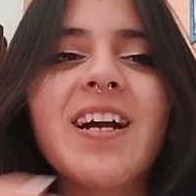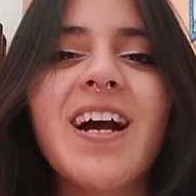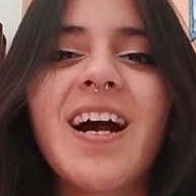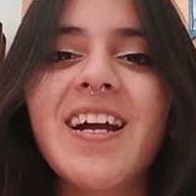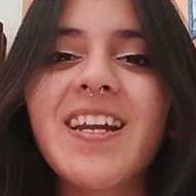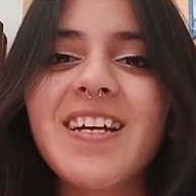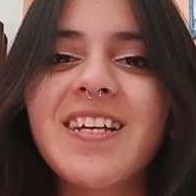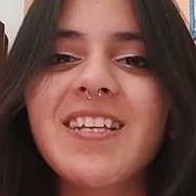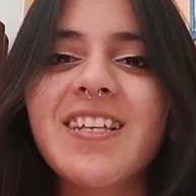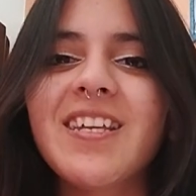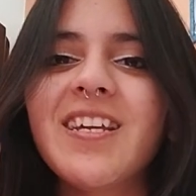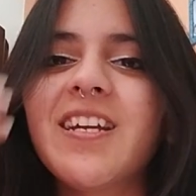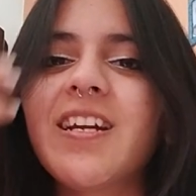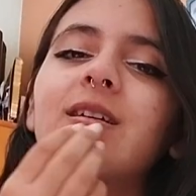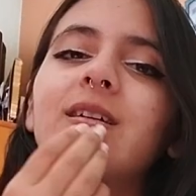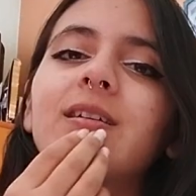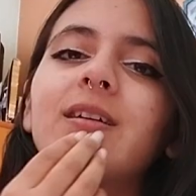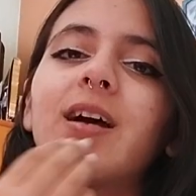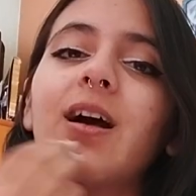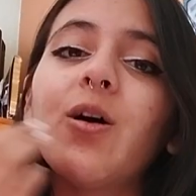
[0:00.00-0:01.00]
character,
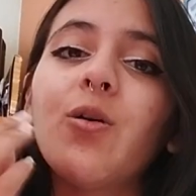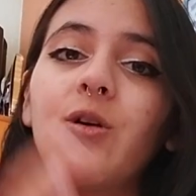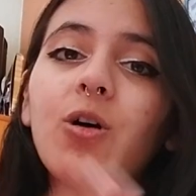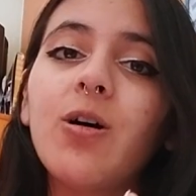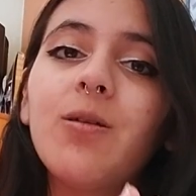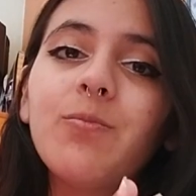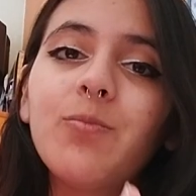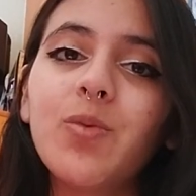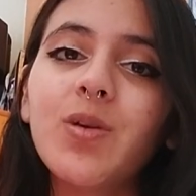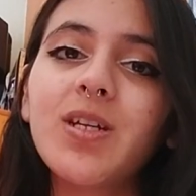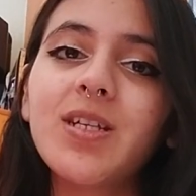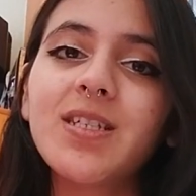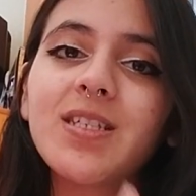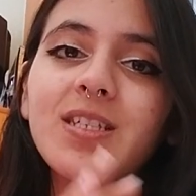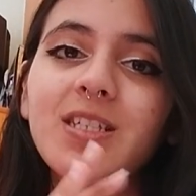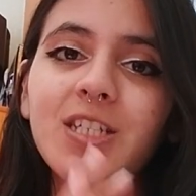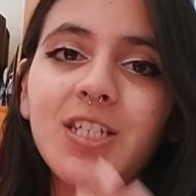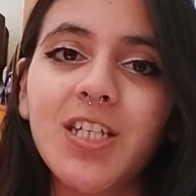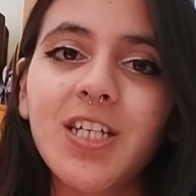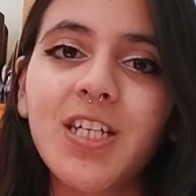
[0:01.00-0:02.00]
how
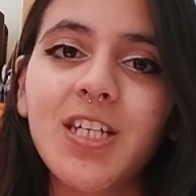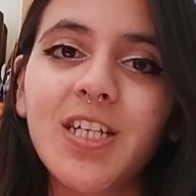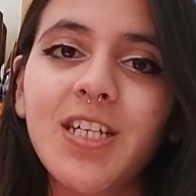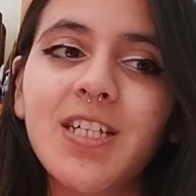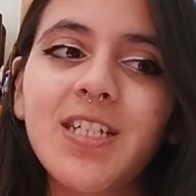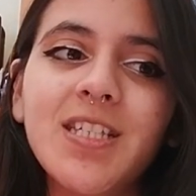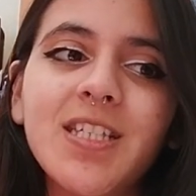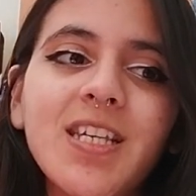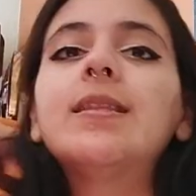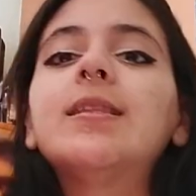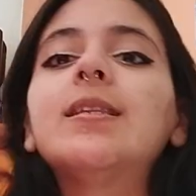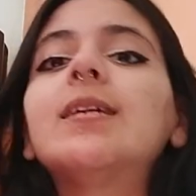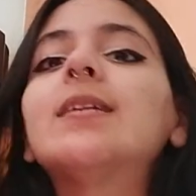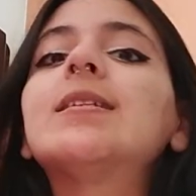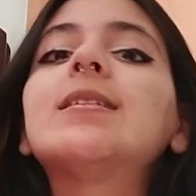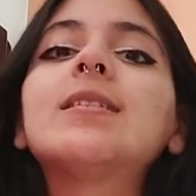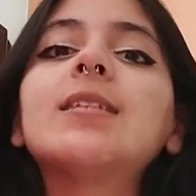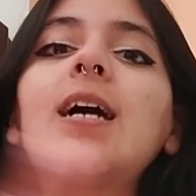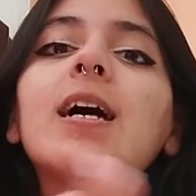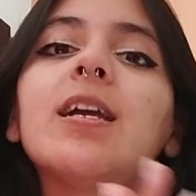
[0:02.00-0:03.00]
complex she is, the
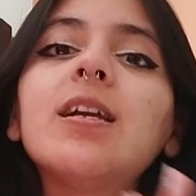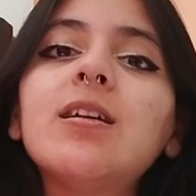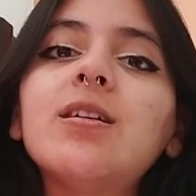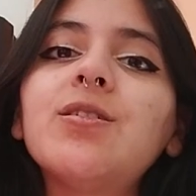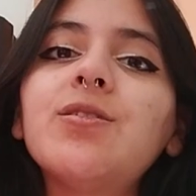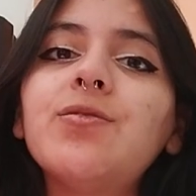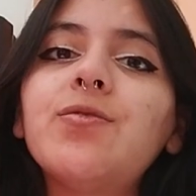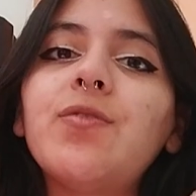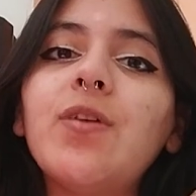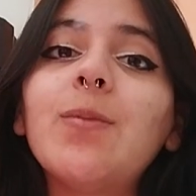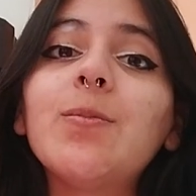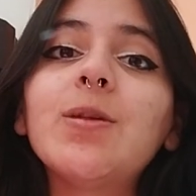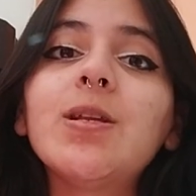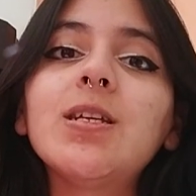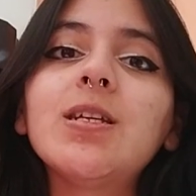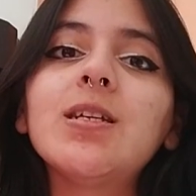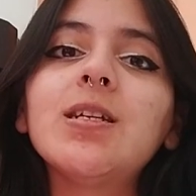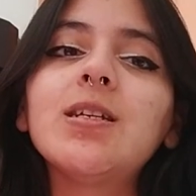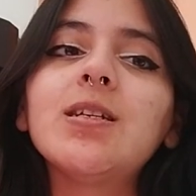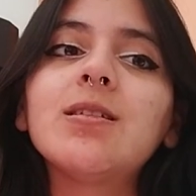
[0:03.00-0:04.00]
entire
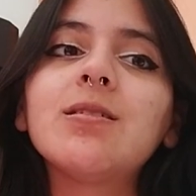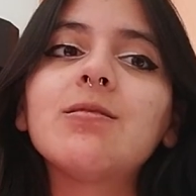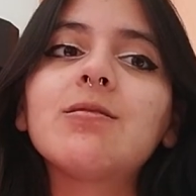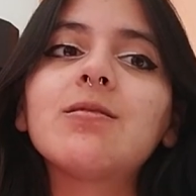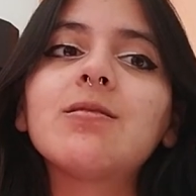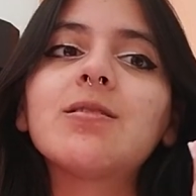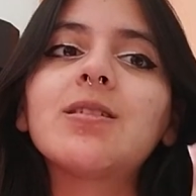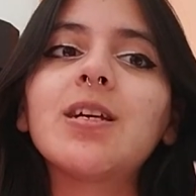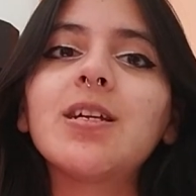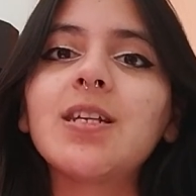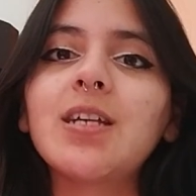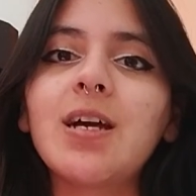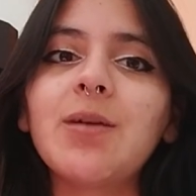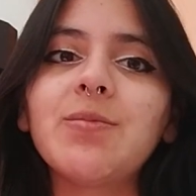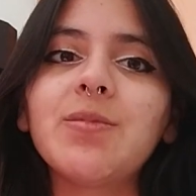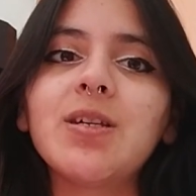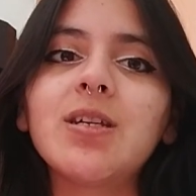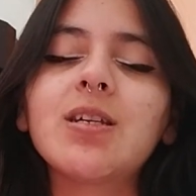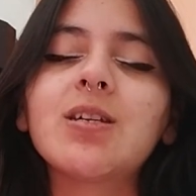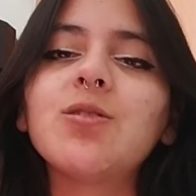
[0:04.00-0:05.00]
family
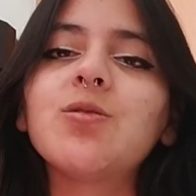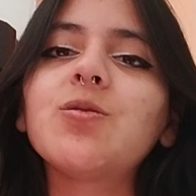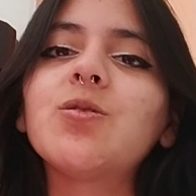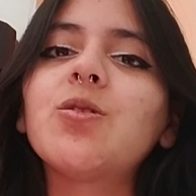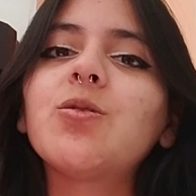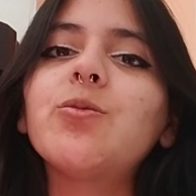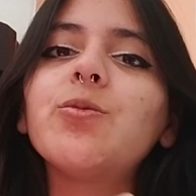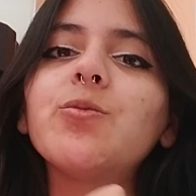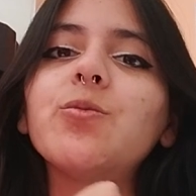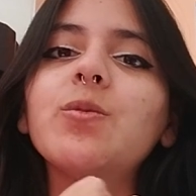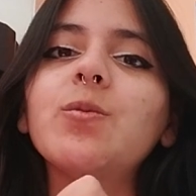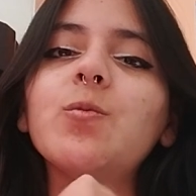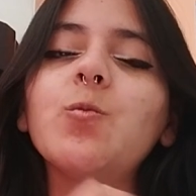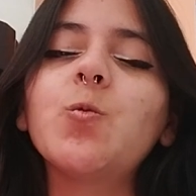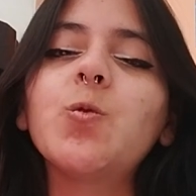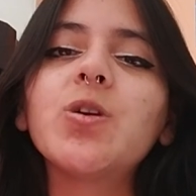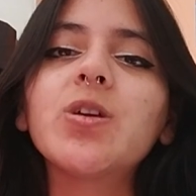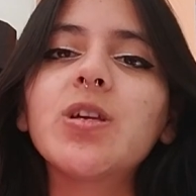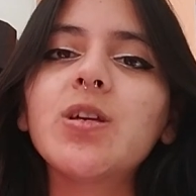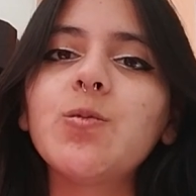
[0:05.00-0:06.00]
dynamic, you know,
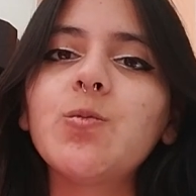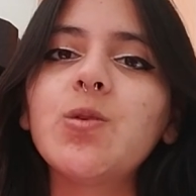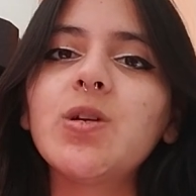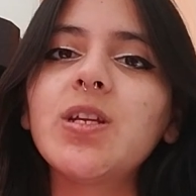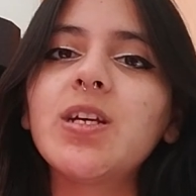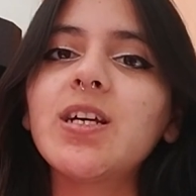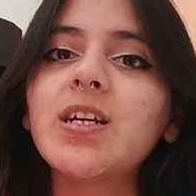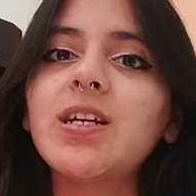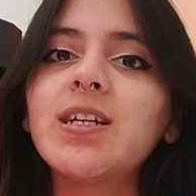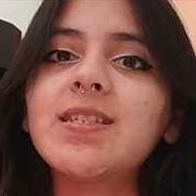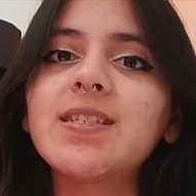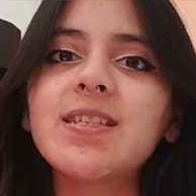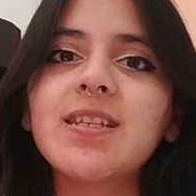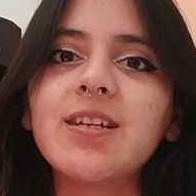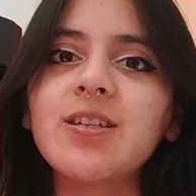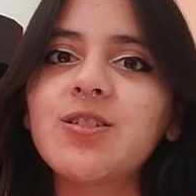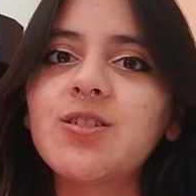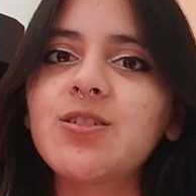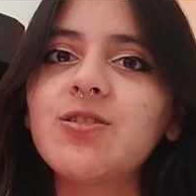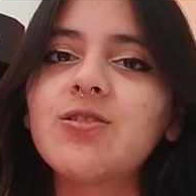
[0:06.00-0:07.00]
working with her
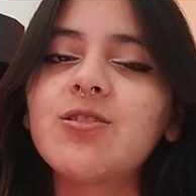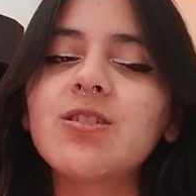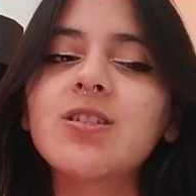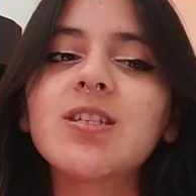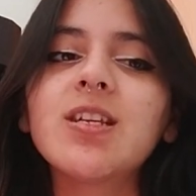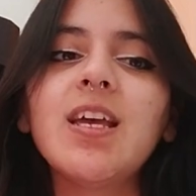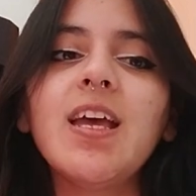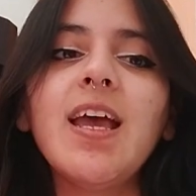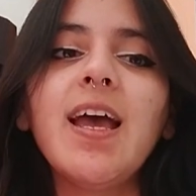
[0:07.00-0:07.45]
ancestors,